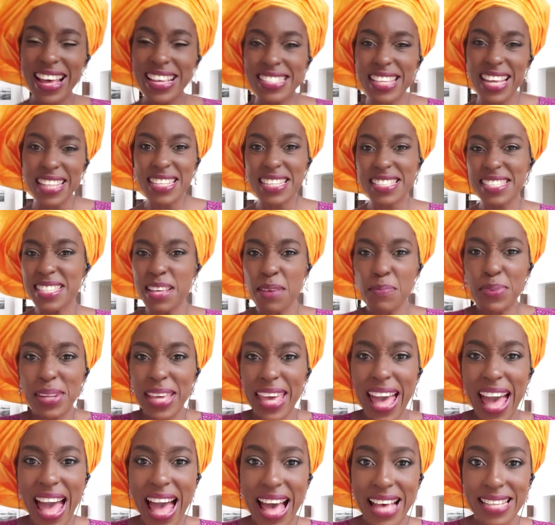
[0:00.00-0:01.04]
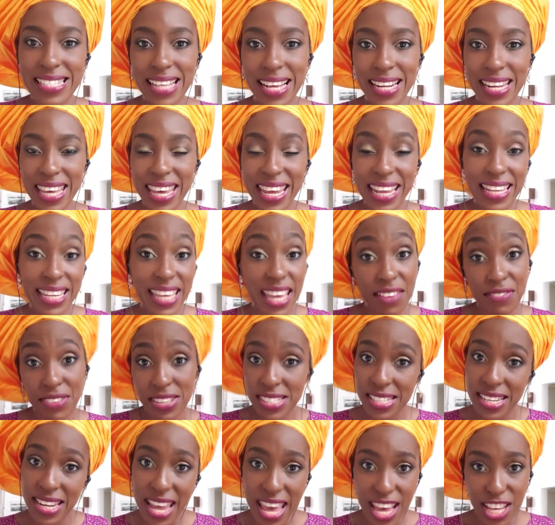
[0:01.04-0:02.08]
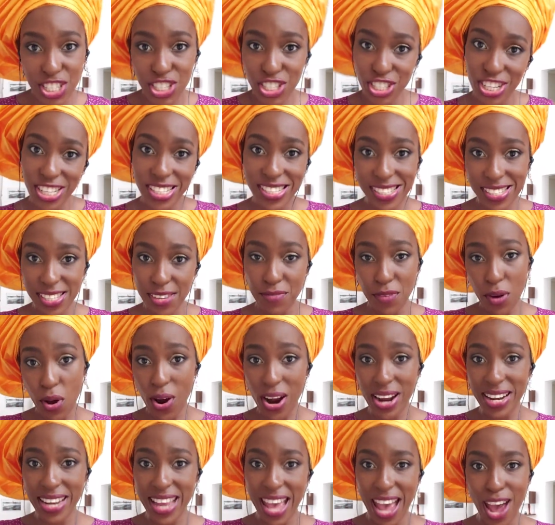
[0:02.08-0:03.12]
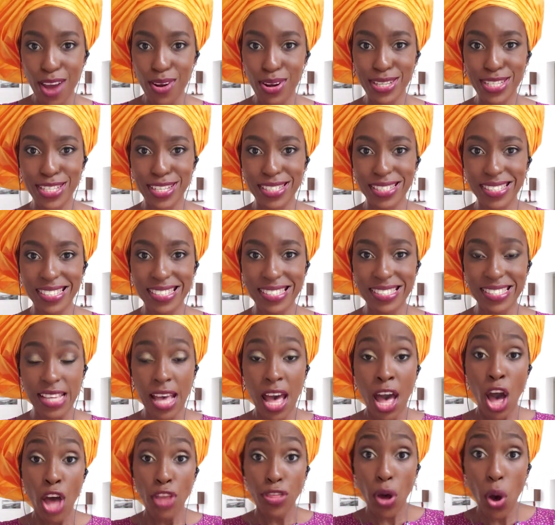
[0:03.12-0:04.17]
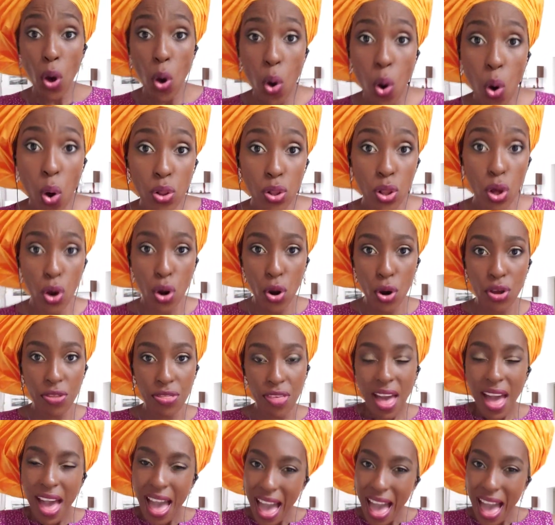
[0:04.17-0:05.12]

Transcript: said to simply ask and he'd give us nations for our inheritance, the whole earth